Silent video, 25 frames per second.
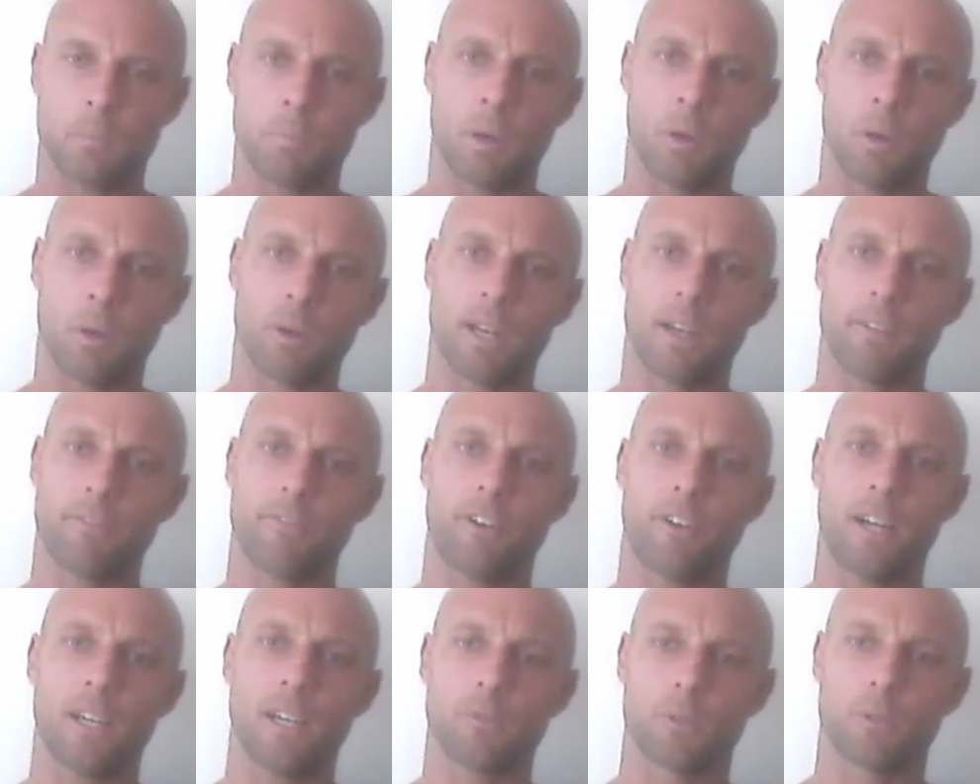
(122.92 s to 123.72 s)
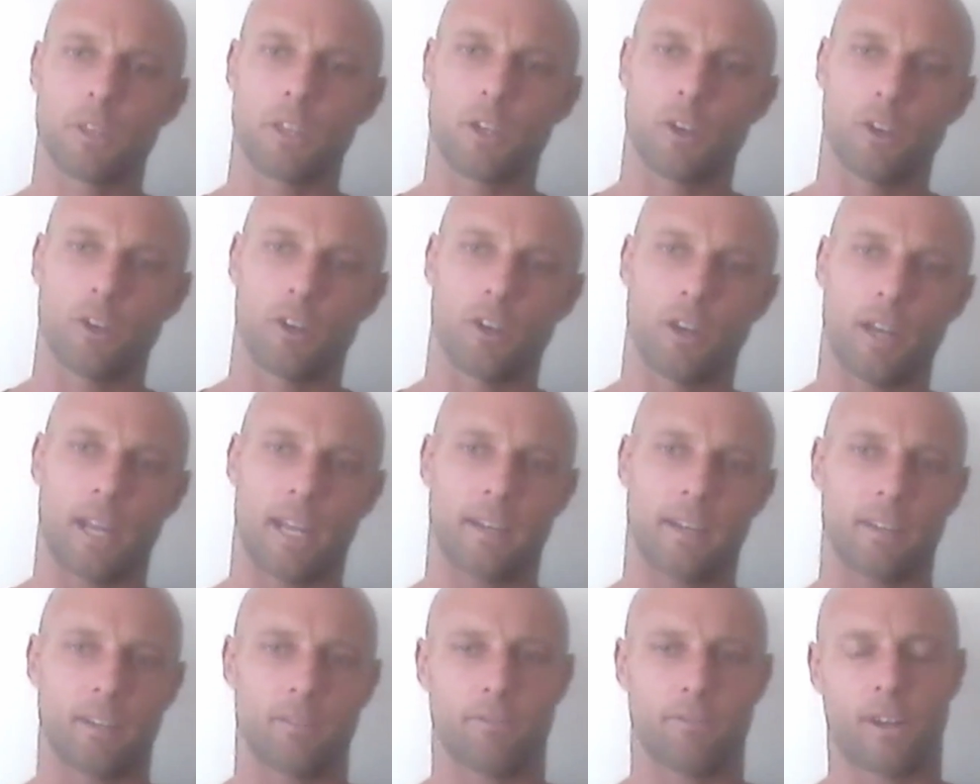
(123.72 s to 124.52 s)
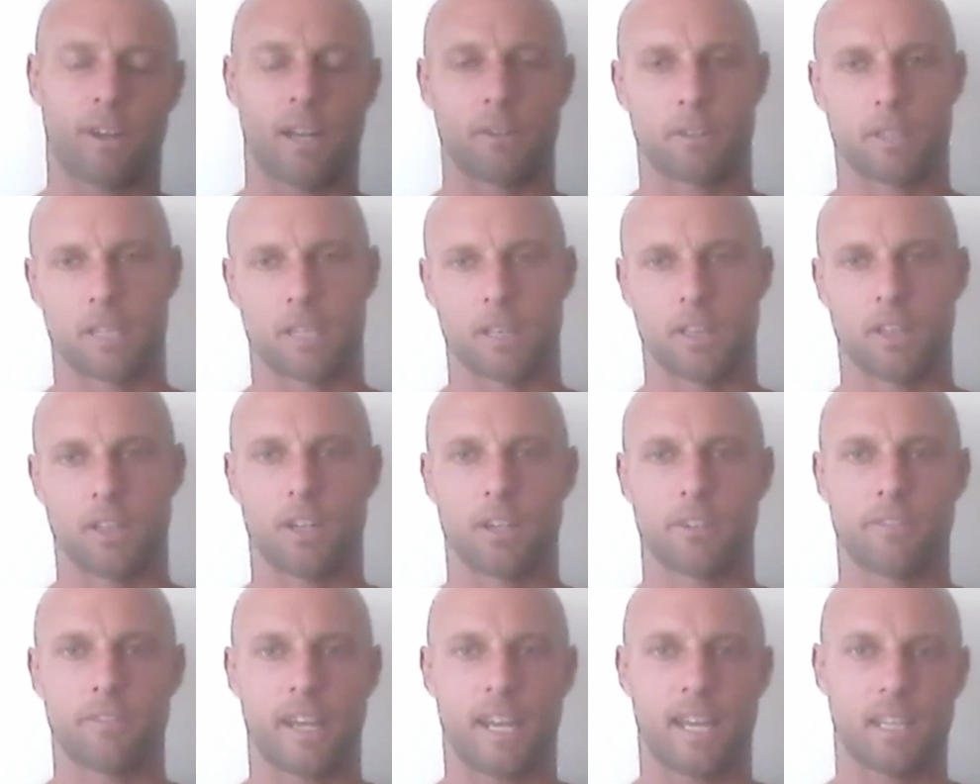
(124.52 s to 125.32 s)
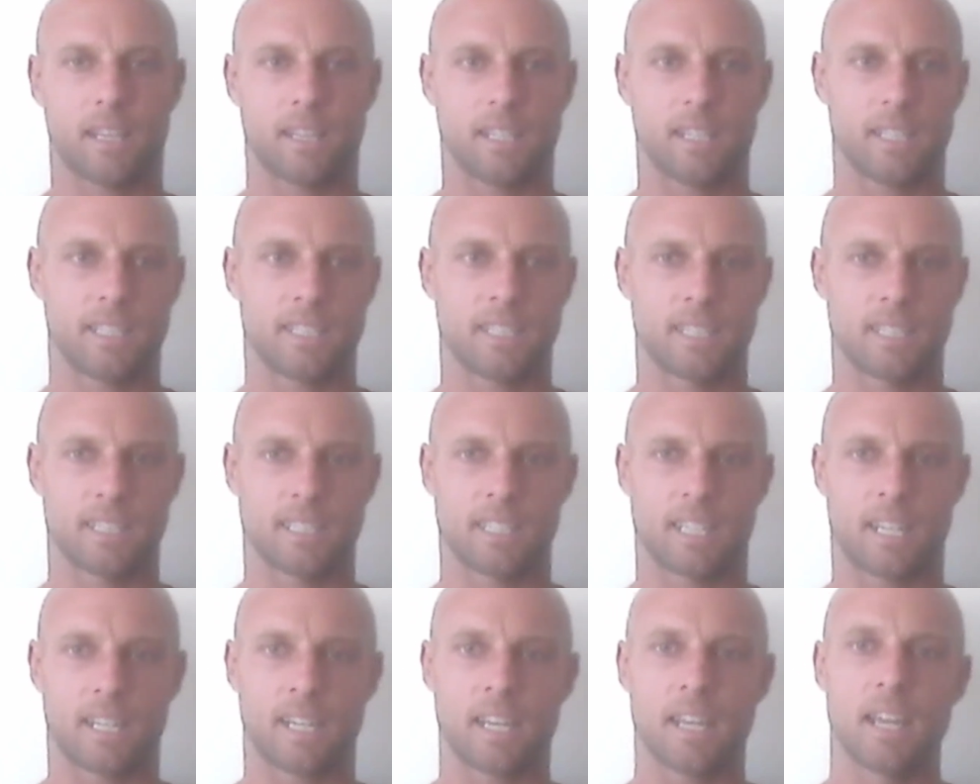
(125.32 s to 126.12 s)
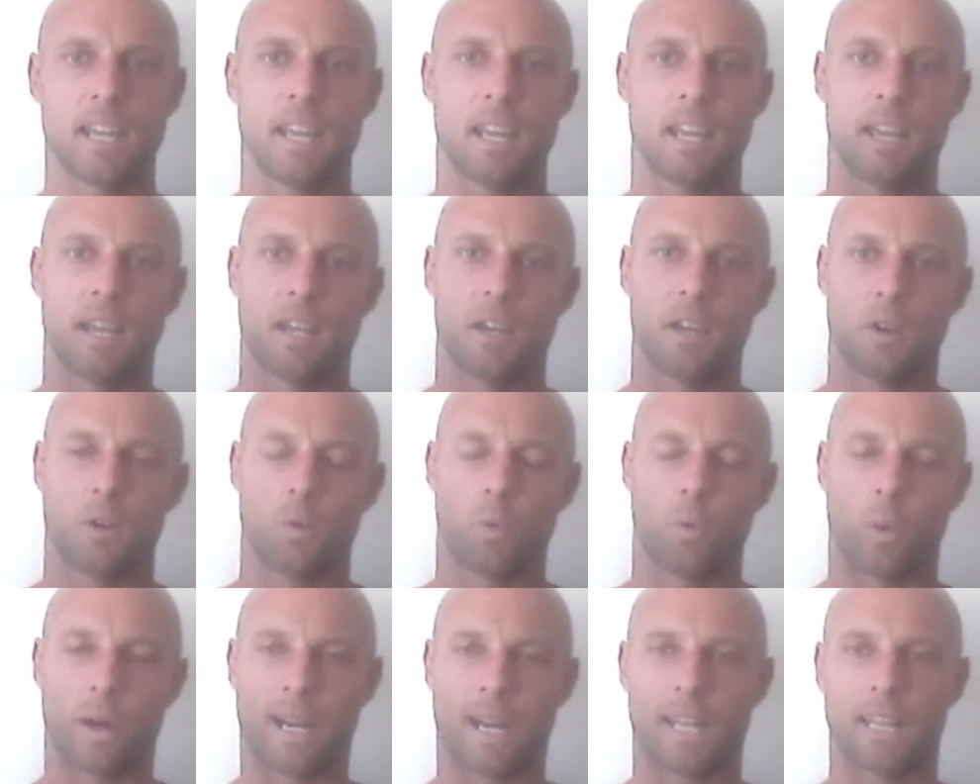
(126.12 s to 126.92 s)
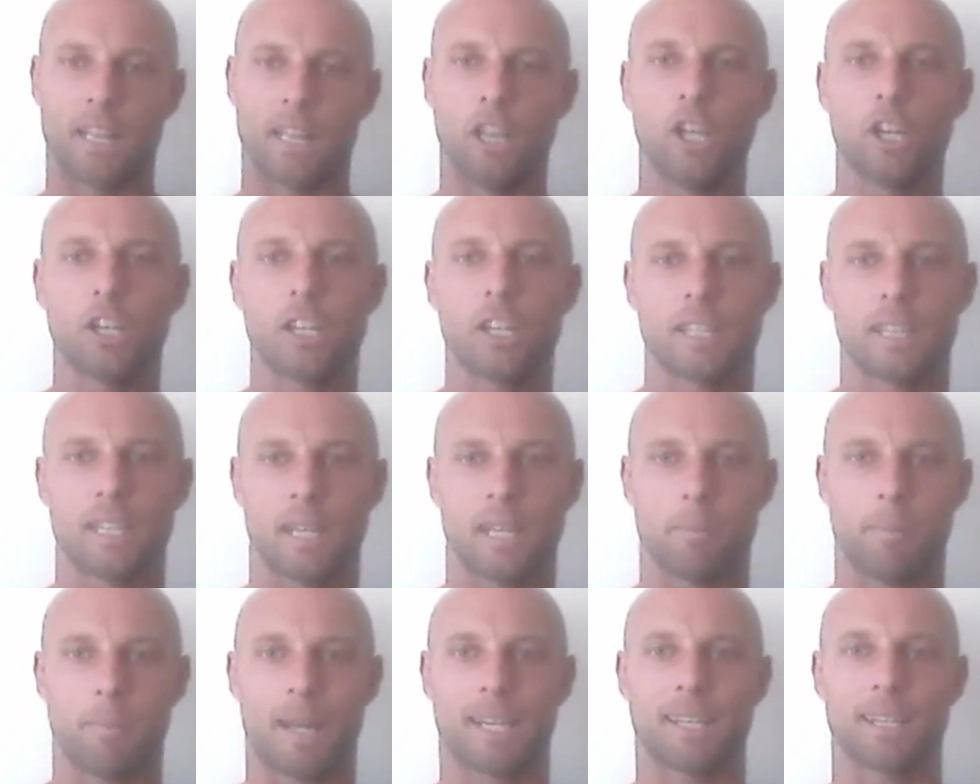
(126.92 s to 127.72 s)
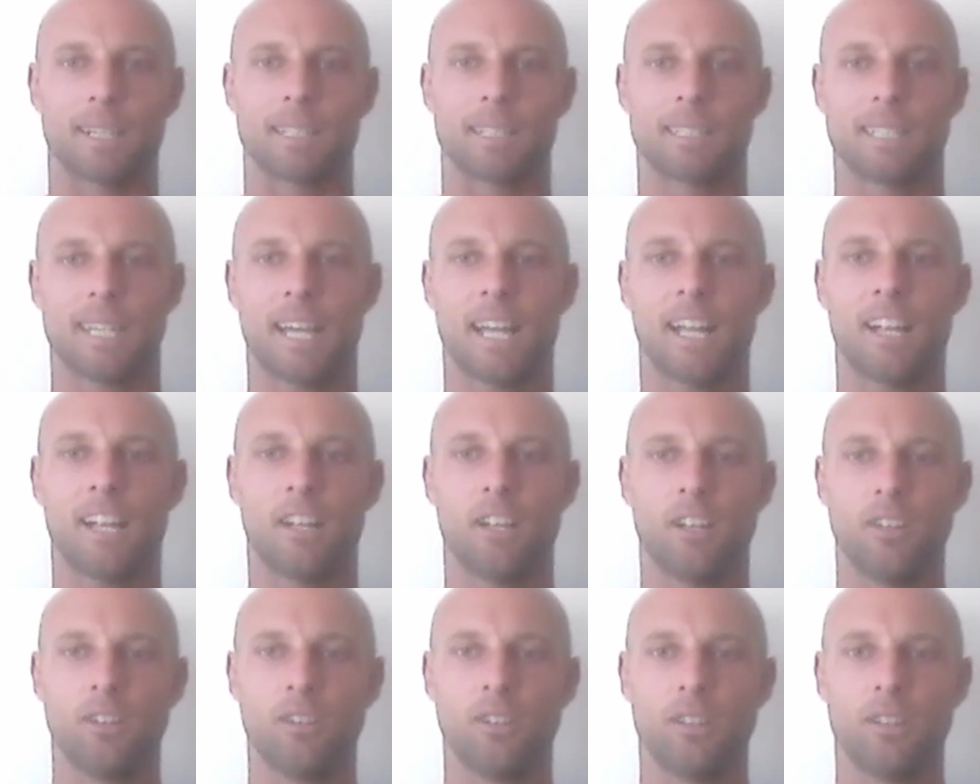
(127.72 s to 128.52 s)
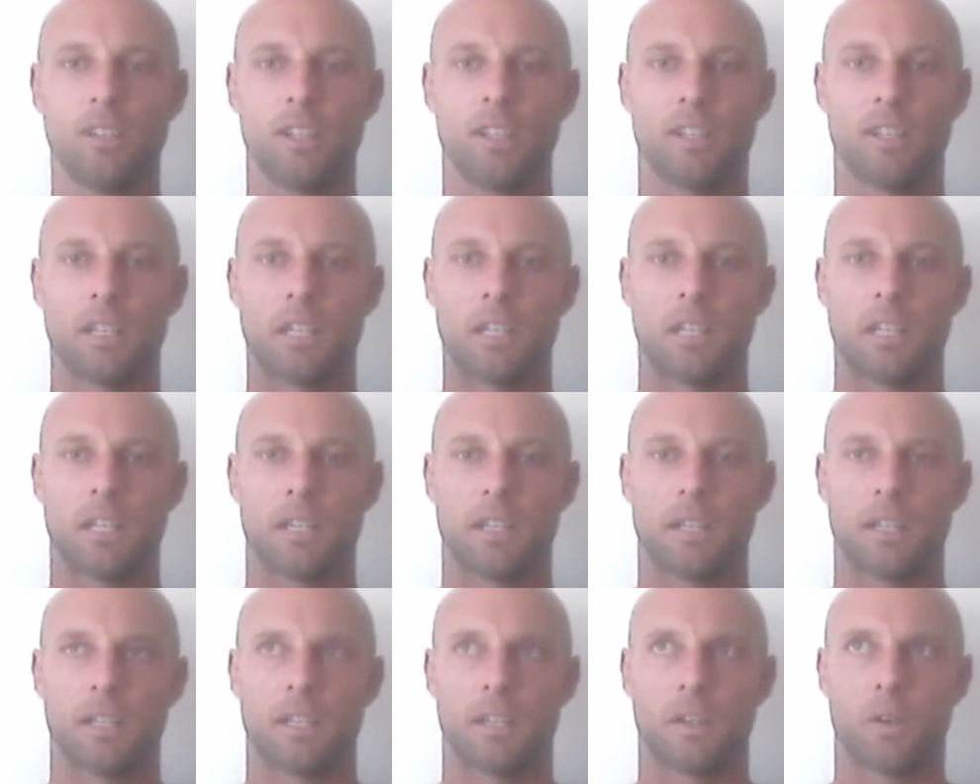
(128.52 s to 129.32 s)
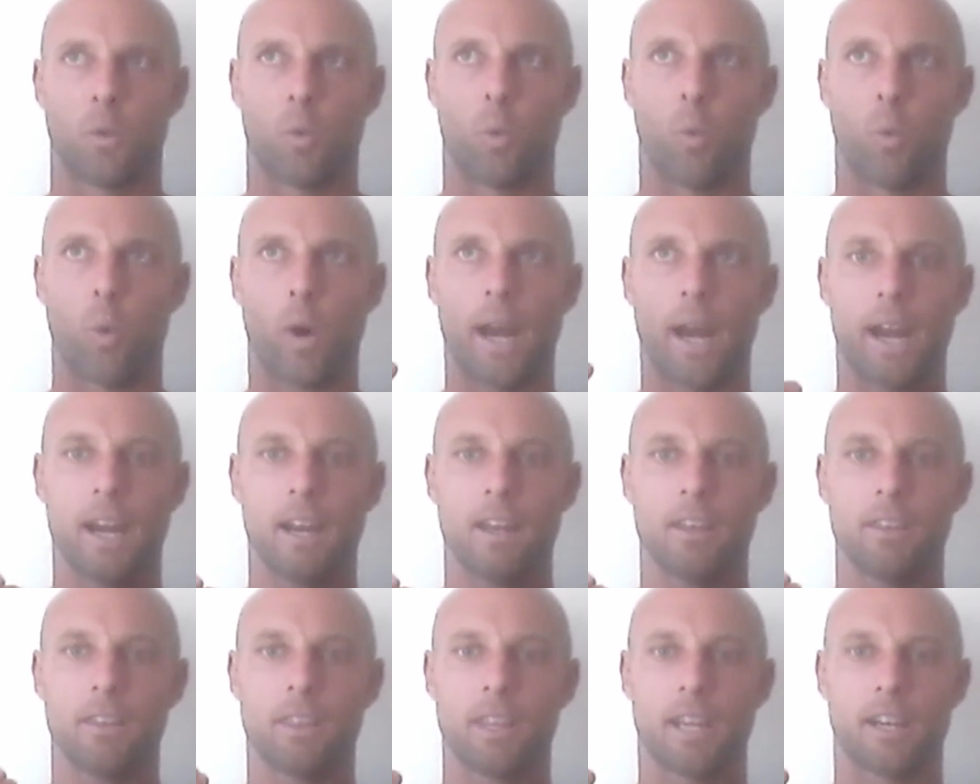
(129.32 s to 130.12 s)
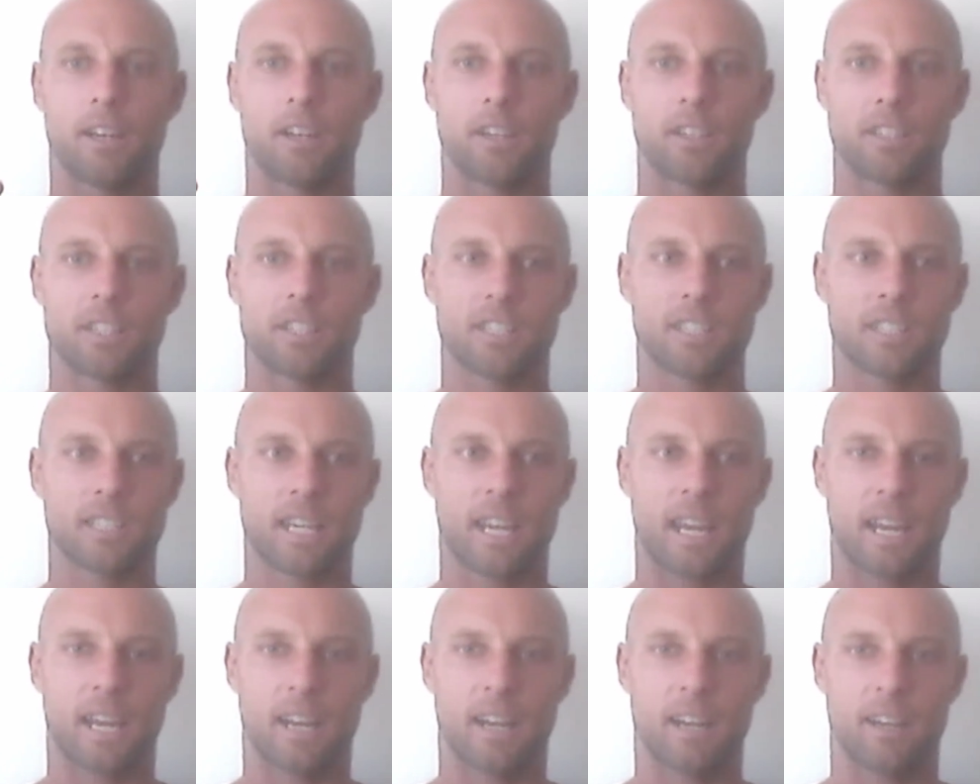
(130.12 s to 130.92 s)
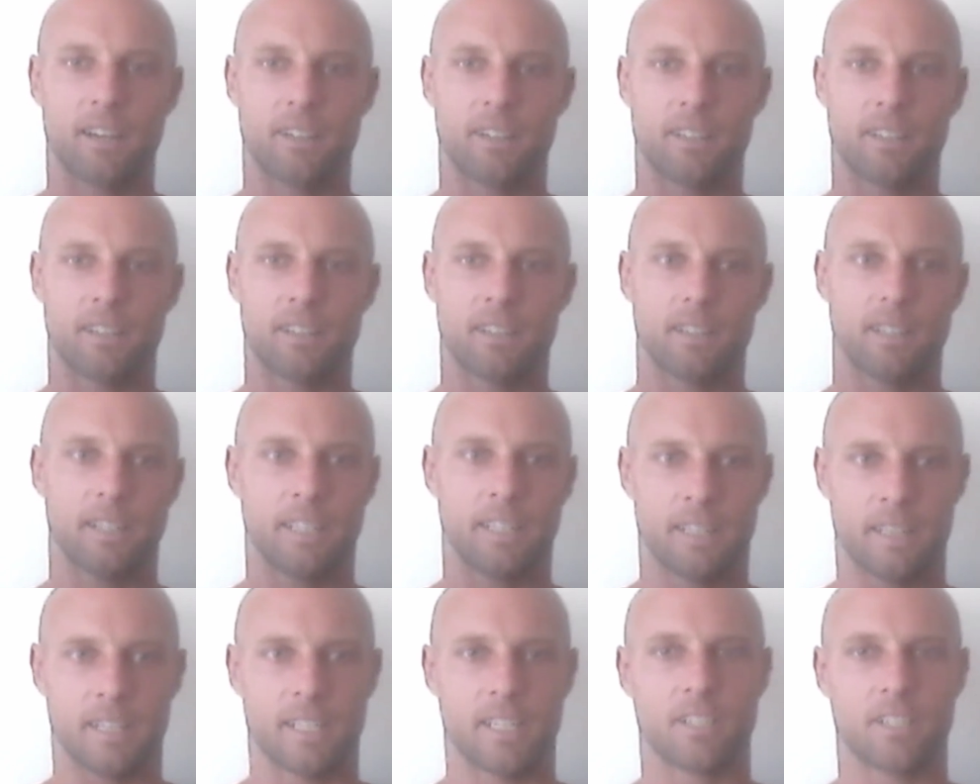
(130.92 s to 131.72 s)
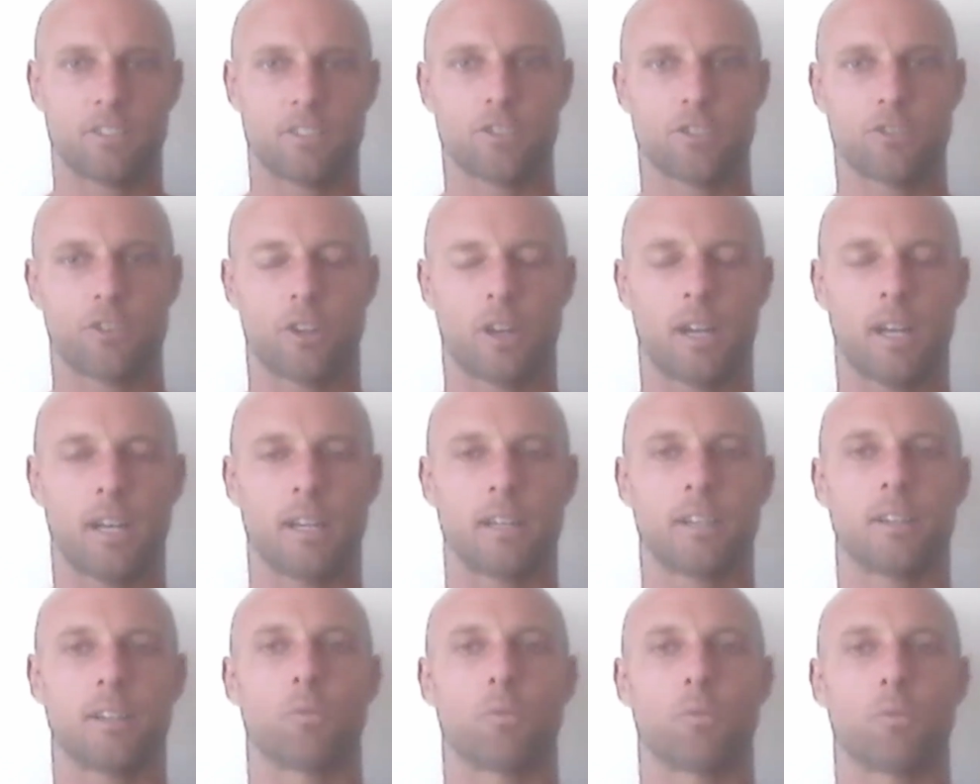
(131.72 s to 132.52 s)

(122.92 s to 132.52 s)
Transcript: But what I find with her and find with a lot of athletes is like, when I look at them, I can tell where they are scared in their stride,